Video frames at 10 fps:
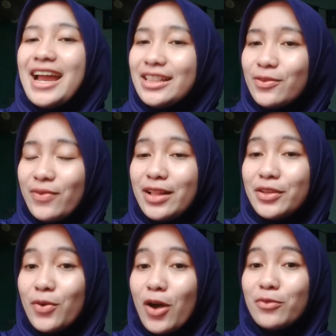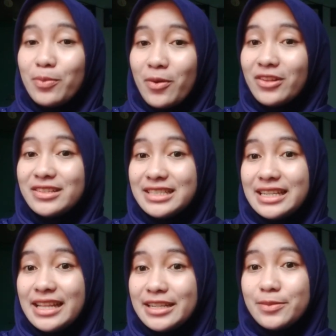And the value of the
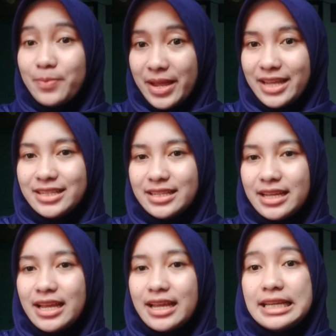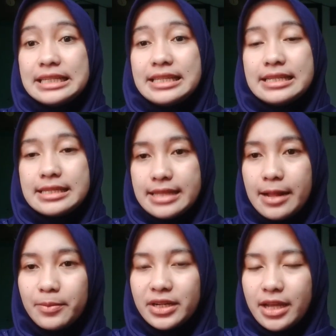policy that is paid is
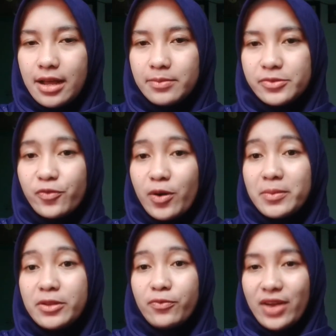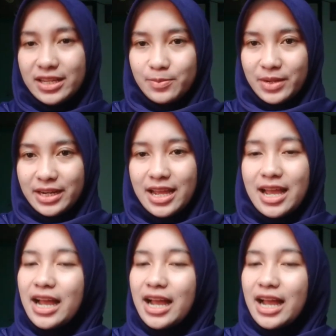installment comes from investment,